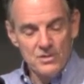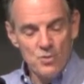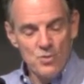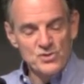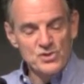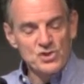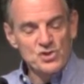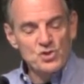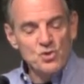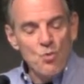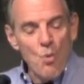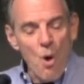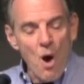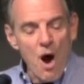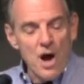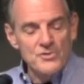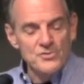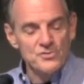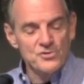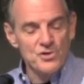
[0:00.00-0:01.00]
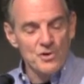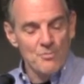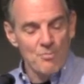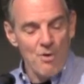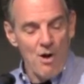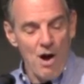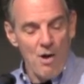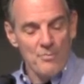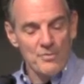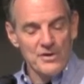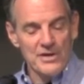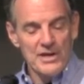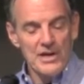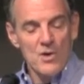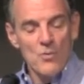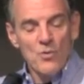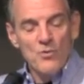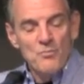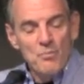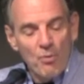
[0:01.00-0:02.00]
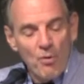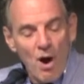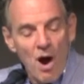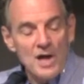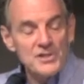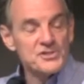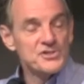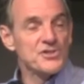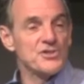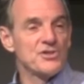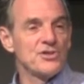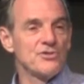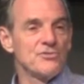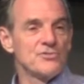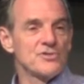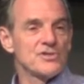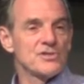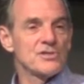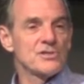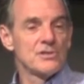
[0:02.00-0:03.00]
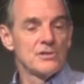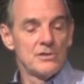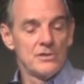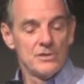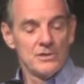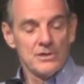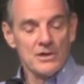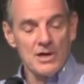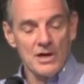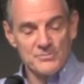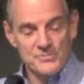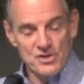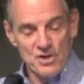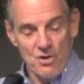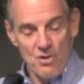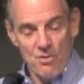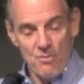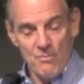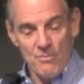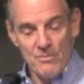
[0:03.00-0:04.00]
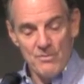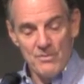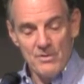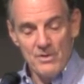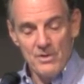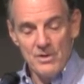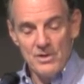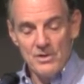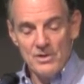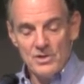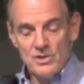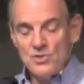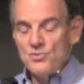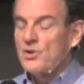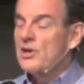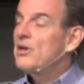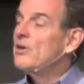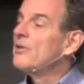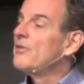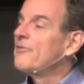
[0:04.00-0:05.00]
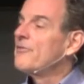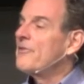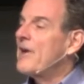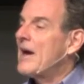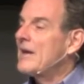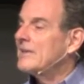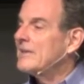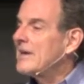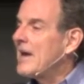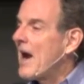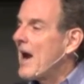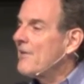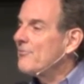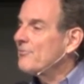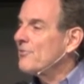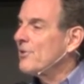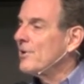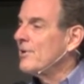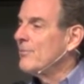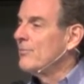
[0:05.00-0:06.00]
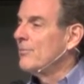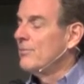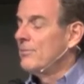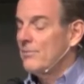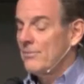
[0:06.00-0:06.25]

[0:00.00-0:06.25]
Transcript: who has squandered your property with prostitutes, comes home, you kill the fattened calf for him.